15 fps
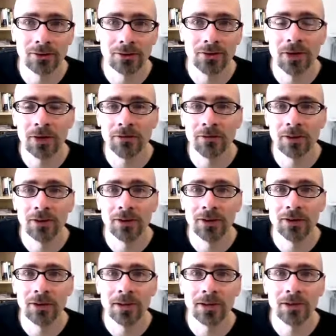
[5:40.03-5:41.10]
slush fund
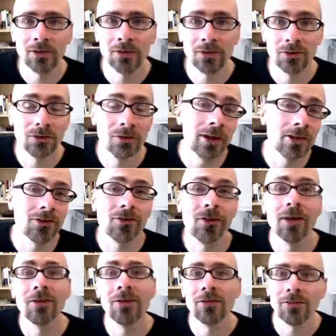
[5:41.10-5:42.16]
that they can use to try to
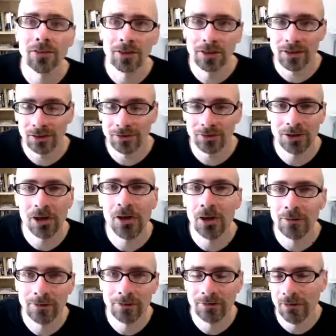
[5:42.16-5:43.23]
transition the country
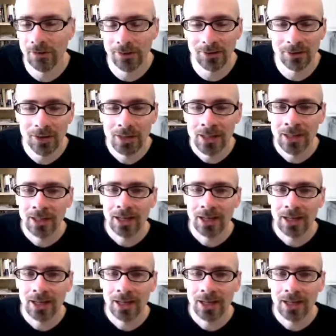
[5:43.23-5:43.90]
off of oil.